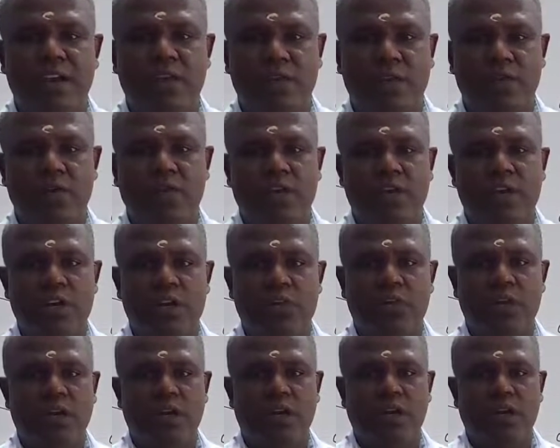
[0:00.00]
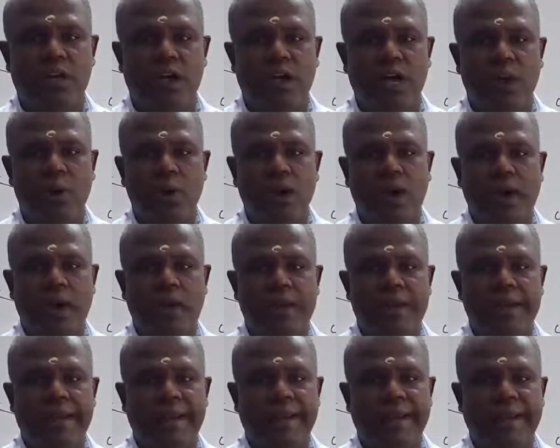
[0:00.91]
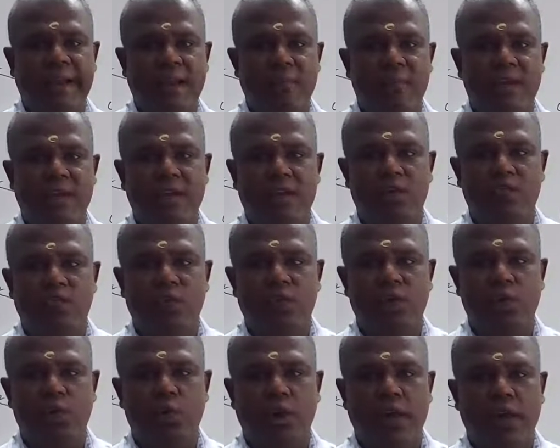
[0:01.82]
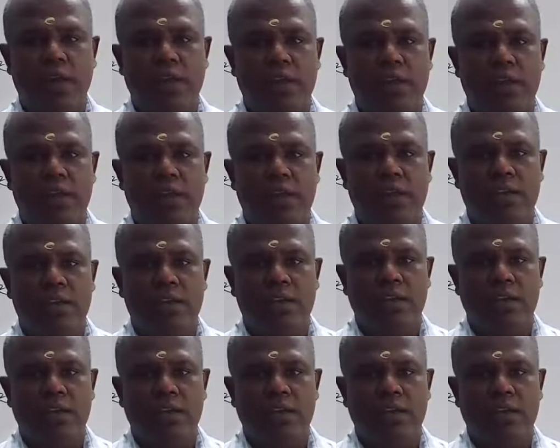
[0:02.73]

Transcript: you are going to learn how alkane can be converted to alkene,